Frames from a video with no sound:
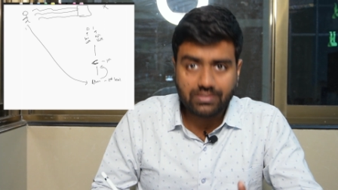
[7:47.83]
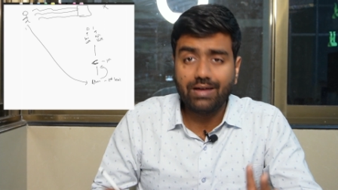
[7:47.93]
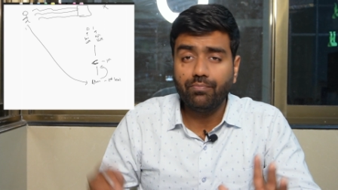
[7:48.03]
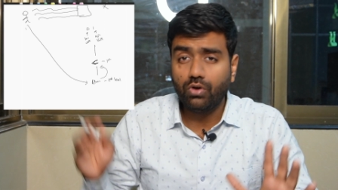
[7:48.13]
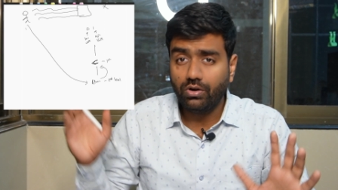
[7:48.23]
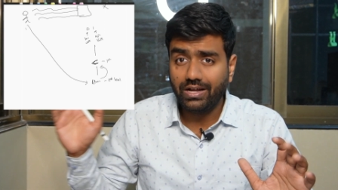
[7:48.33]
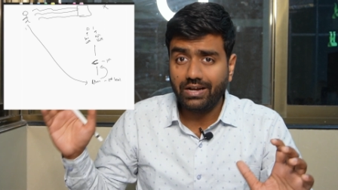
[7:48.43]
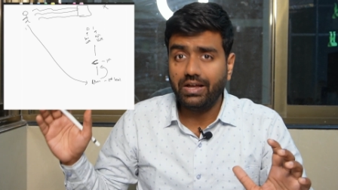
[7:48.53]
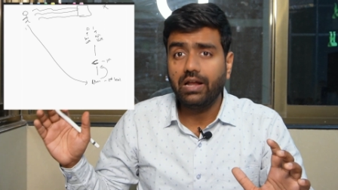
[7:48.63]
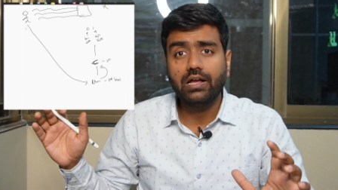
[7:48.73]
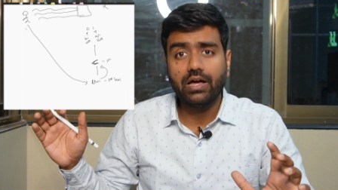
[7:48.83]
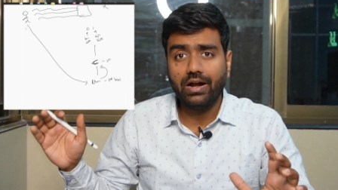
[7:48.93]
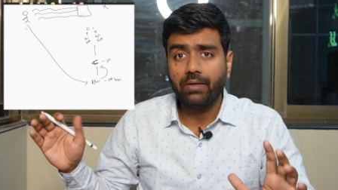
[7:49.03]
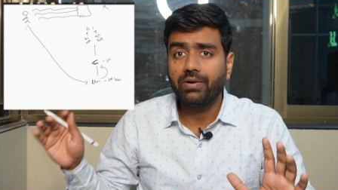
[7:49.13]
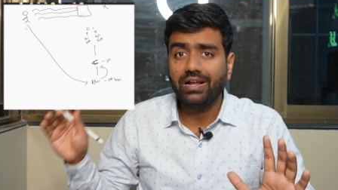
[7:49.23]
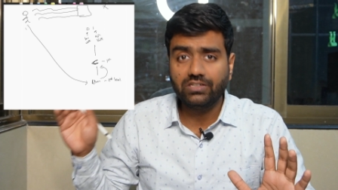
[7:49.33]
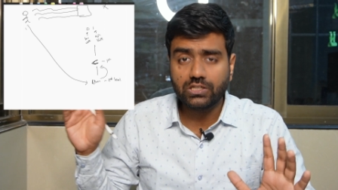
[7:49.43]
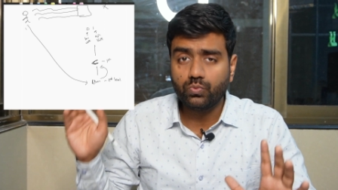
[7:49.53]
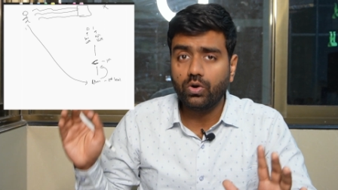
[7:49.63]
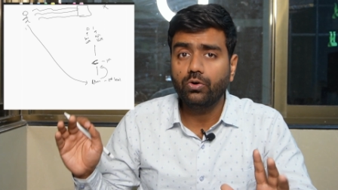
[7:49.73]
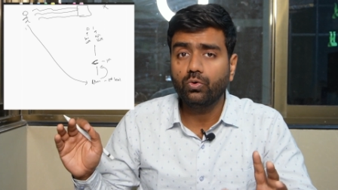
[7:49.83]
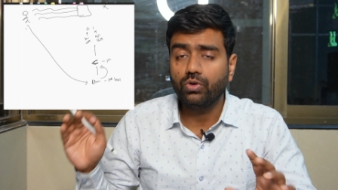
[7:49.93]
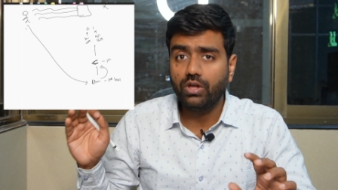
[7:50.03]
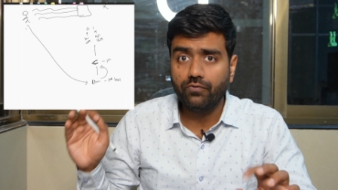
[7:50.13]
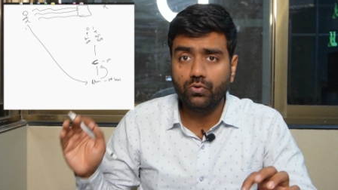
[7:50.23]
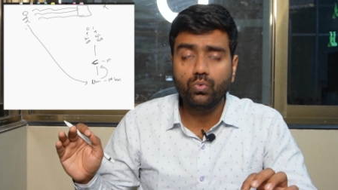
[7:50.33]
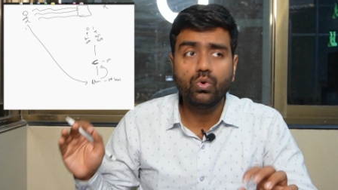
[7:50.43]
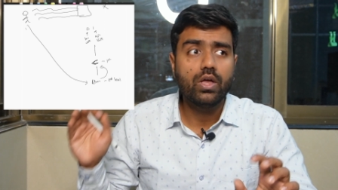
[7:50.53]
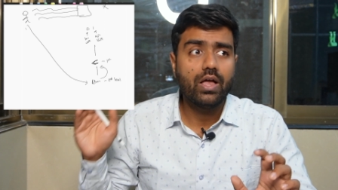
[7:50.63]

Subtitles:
I'm not technically correct, but I just want to give you